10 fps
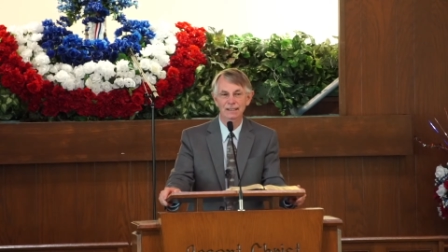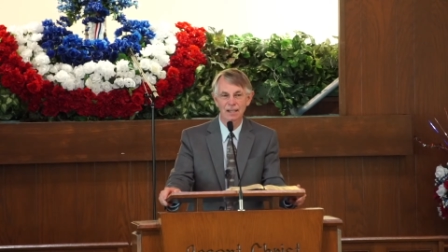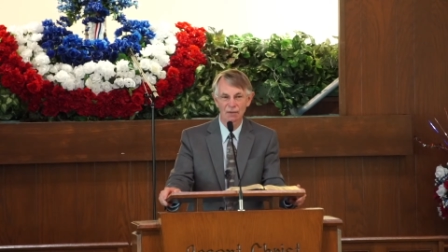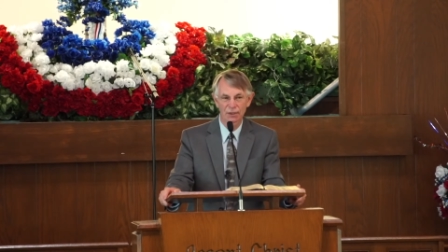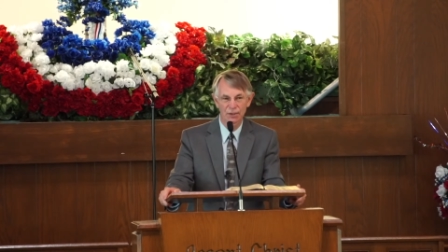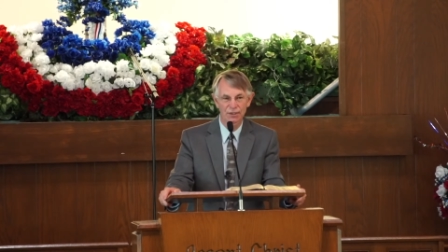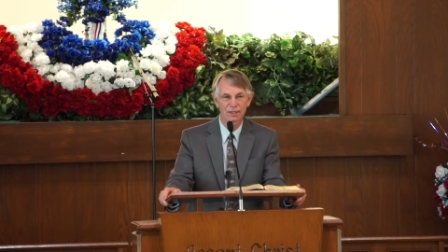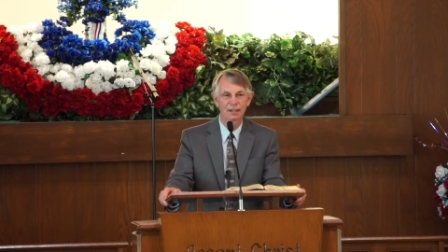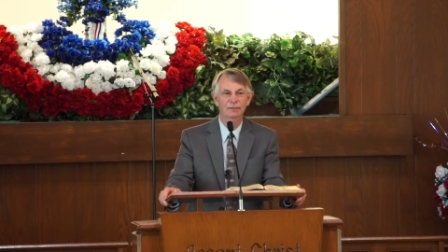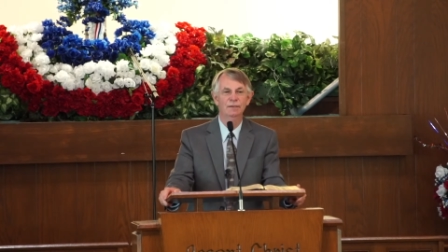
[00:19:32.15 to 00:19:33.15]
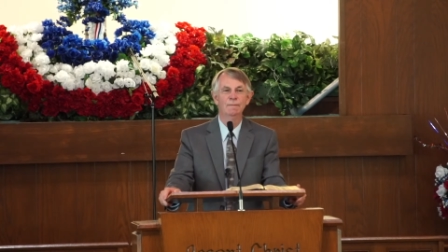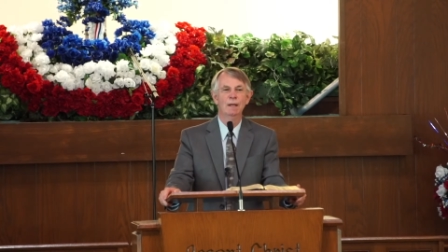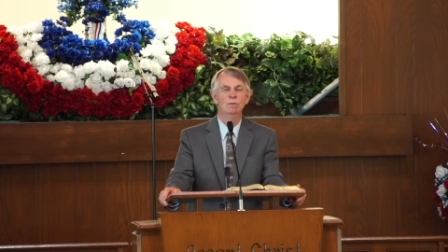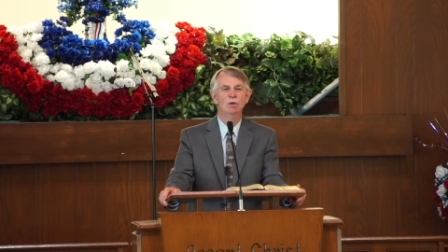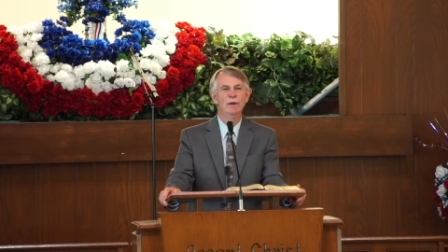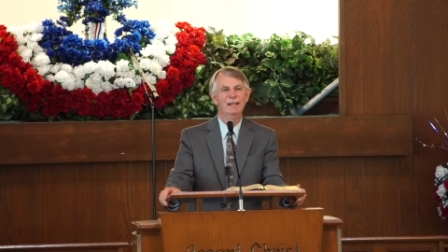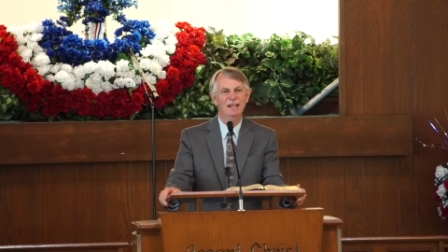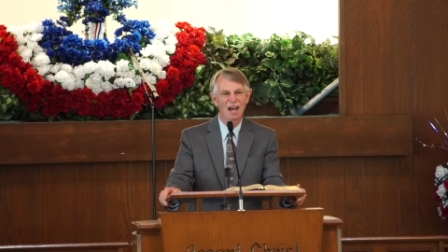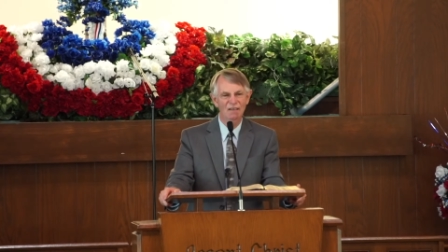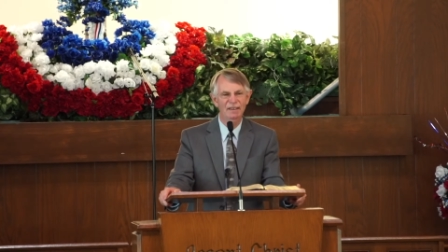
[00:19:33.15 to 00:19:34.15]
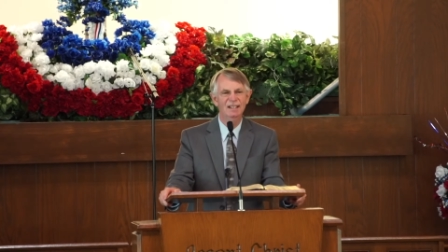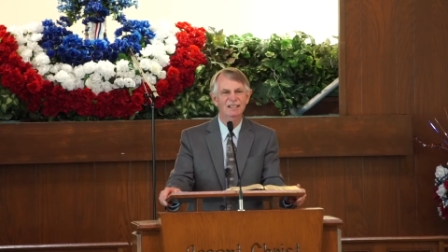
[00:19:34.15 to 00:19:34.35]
Covetousness. When we covet